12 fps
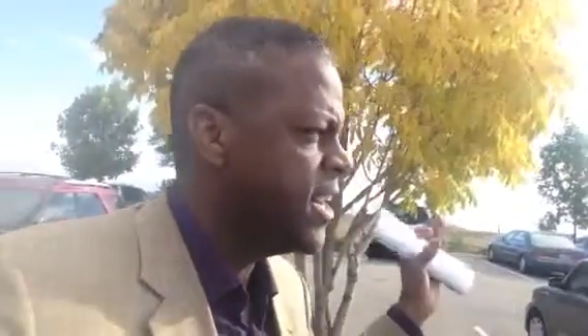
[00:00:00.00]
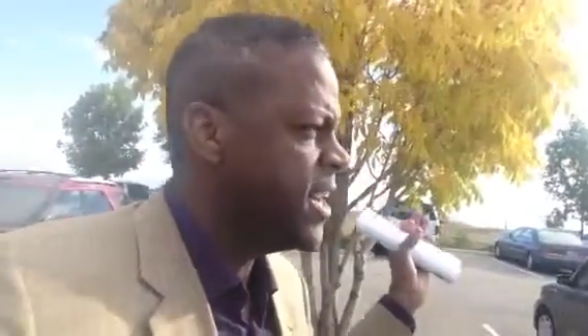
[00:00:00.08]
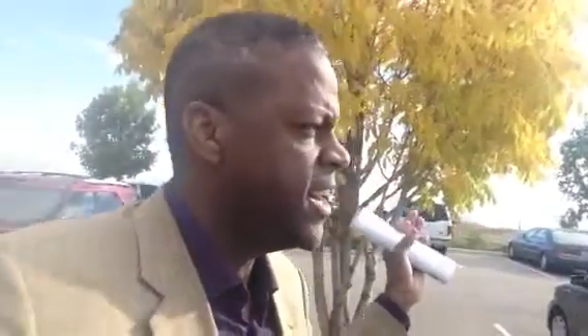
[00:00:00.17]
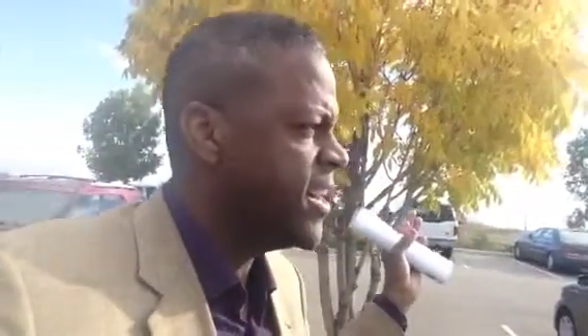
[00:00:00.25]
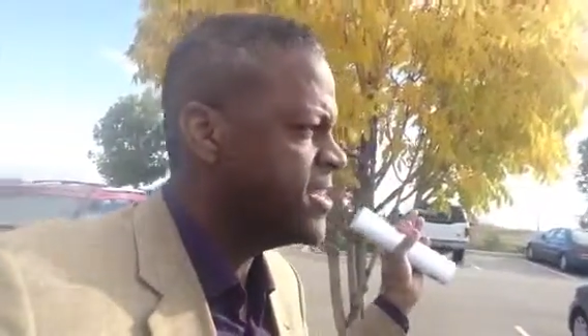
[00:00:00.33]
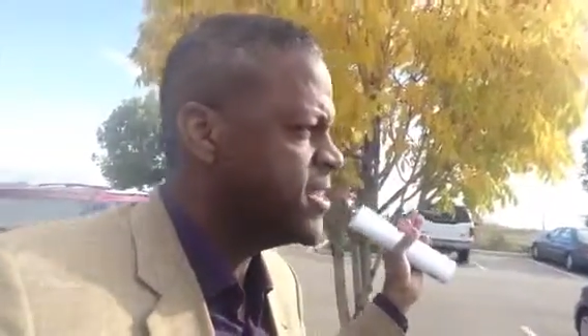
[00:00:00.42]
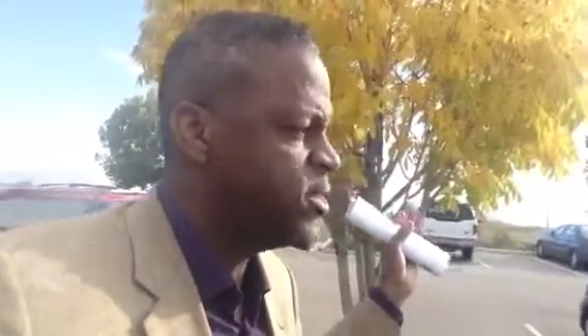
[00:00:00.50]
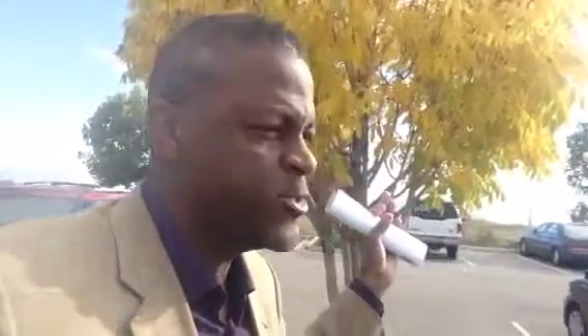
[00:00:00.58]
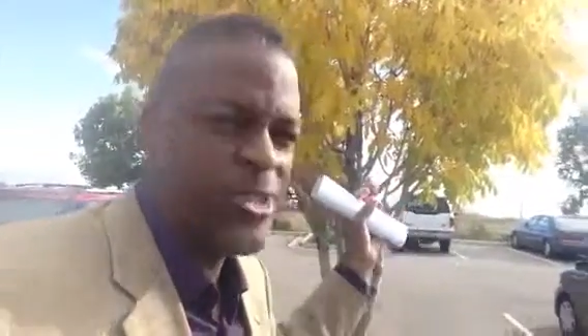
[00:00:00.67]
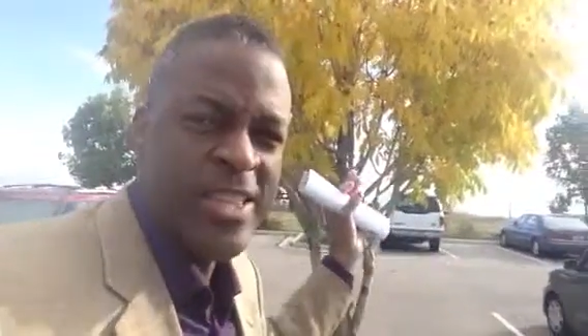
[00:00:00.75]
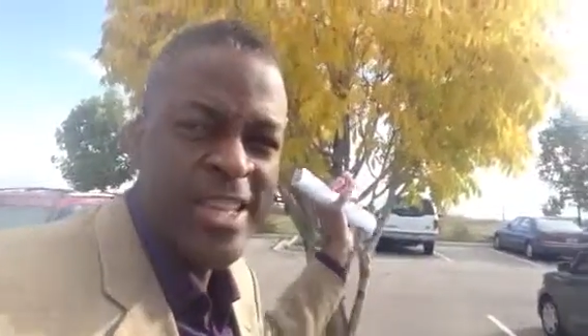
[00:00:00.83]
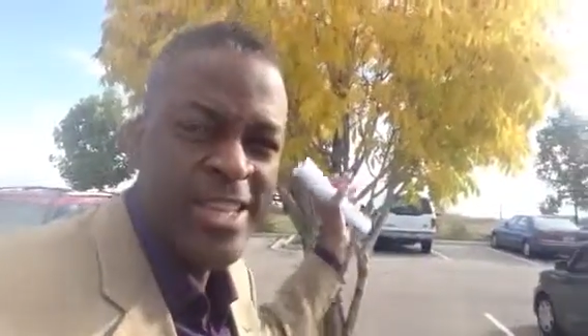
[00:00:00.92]
you
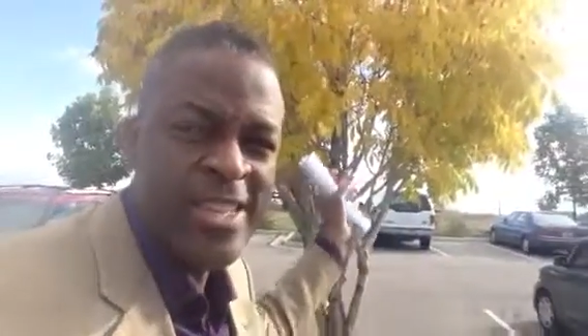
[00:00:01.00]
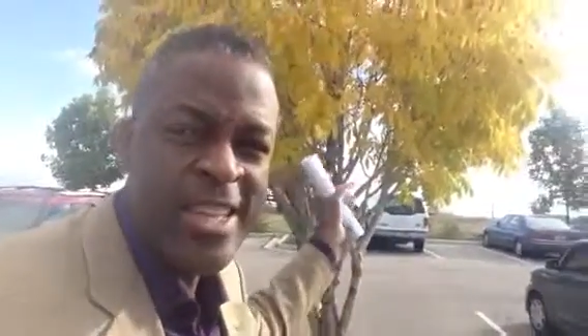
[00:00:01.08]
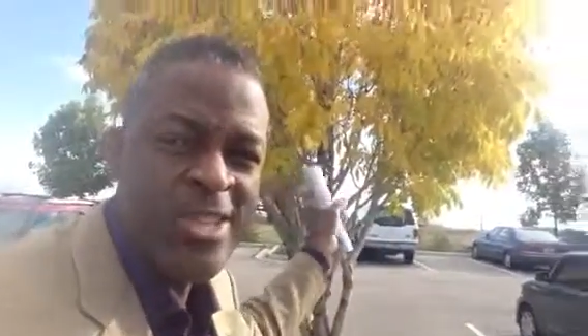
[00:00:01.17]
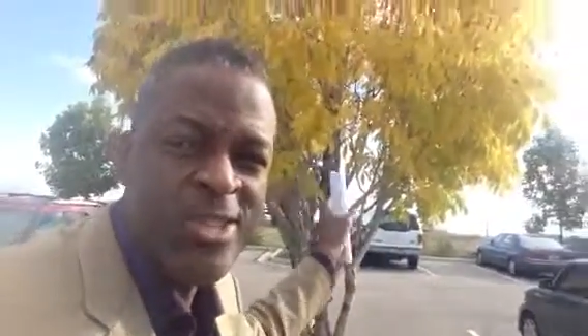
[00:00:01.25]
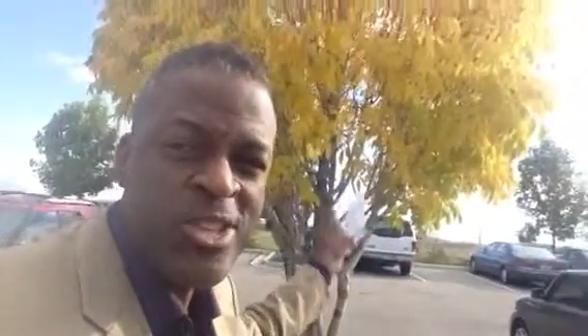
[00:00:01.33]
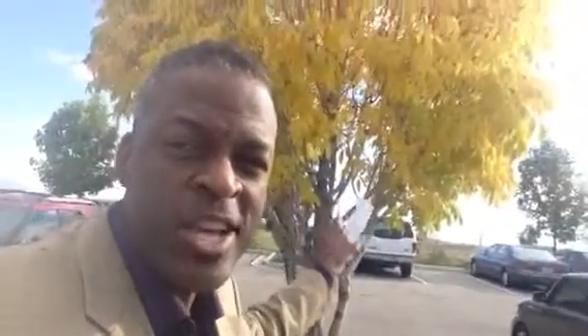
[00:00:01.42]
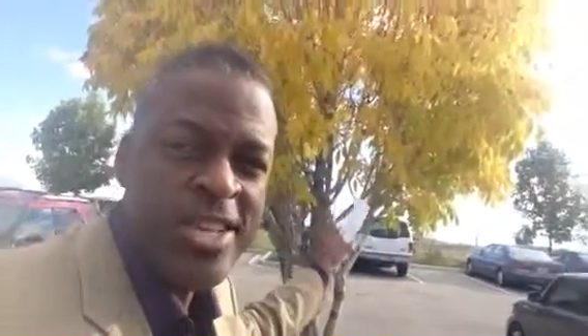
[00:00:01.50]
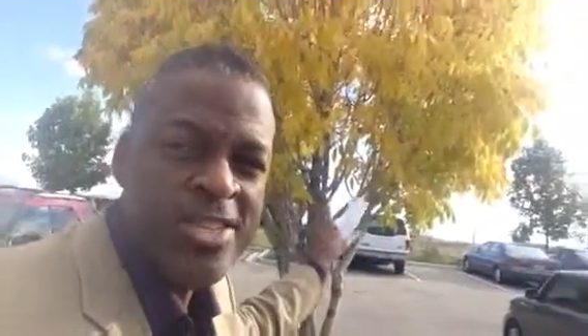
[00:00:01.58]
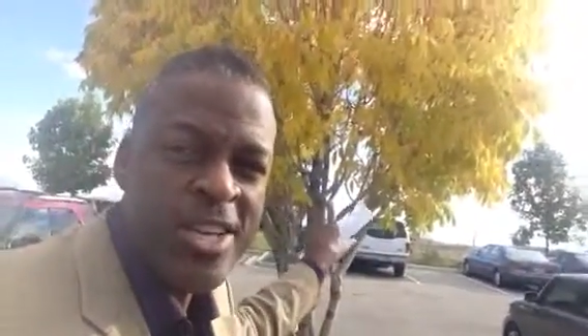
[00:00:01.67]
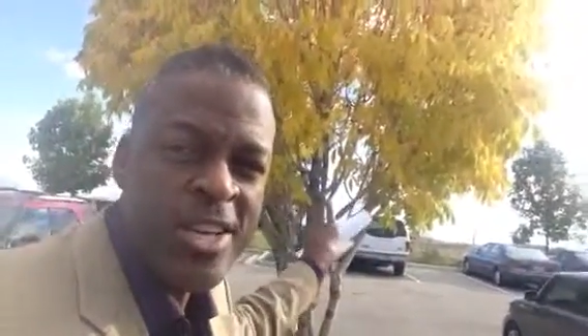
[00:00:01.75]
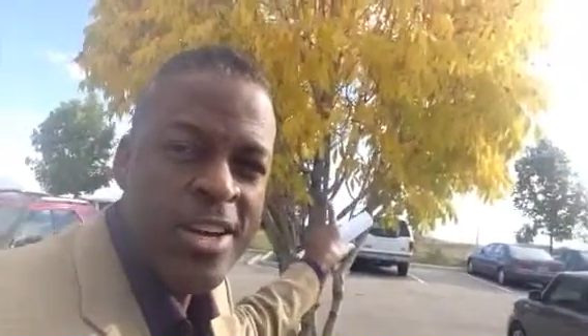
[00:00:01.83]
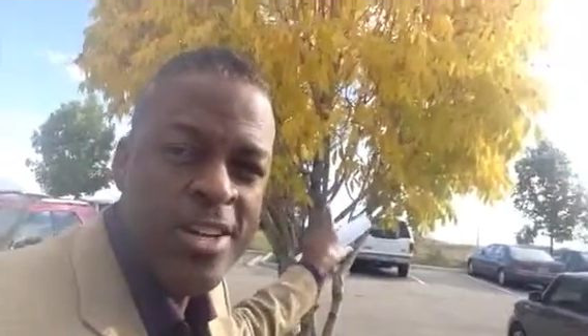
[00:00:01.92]
know, things
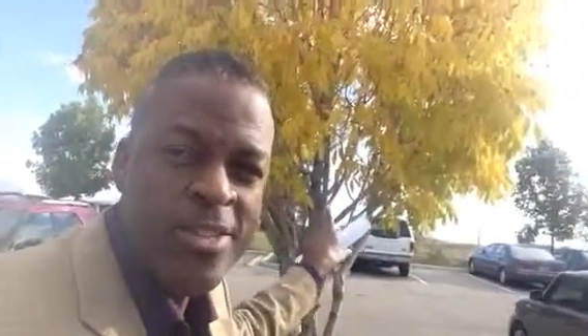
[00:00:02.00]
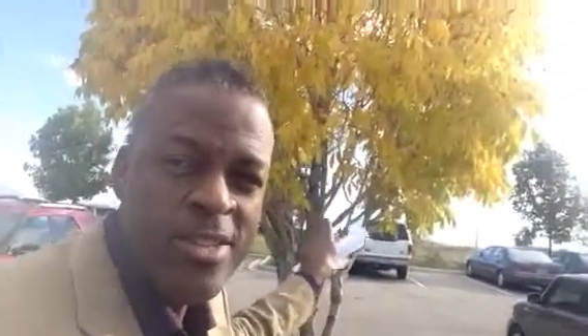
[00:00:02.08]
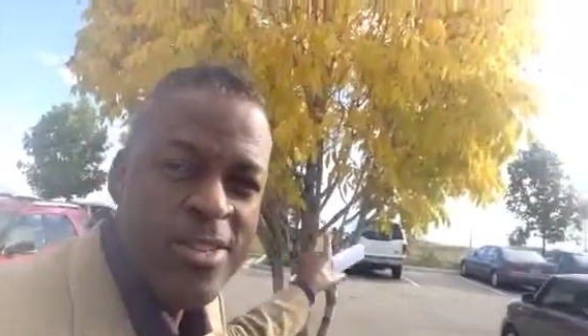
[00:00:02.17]
changing color.